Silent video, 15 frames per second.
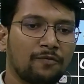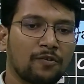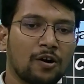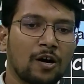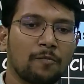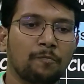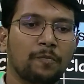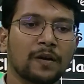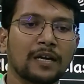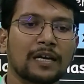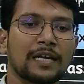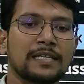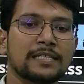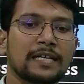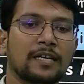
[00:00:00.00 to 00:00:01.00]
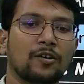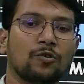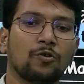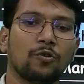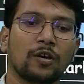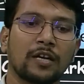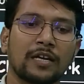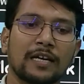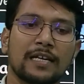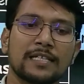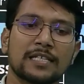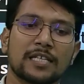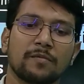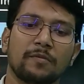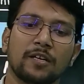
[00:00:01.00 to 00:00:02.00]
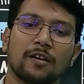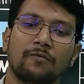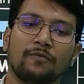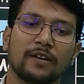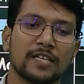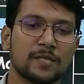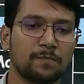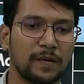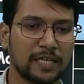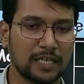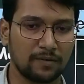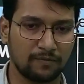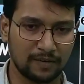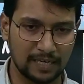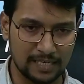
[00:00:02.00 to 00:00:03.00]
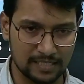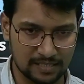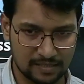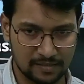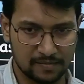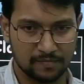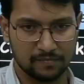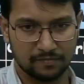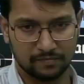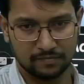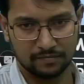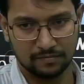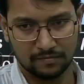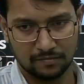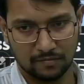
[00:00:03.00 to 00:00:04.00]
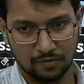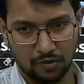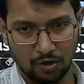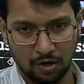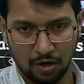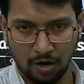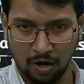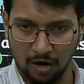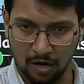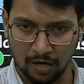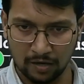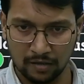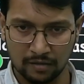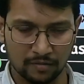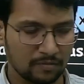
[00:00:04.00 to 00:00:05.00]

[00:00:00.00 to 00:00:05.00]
upper class and lower class limit of respective class, or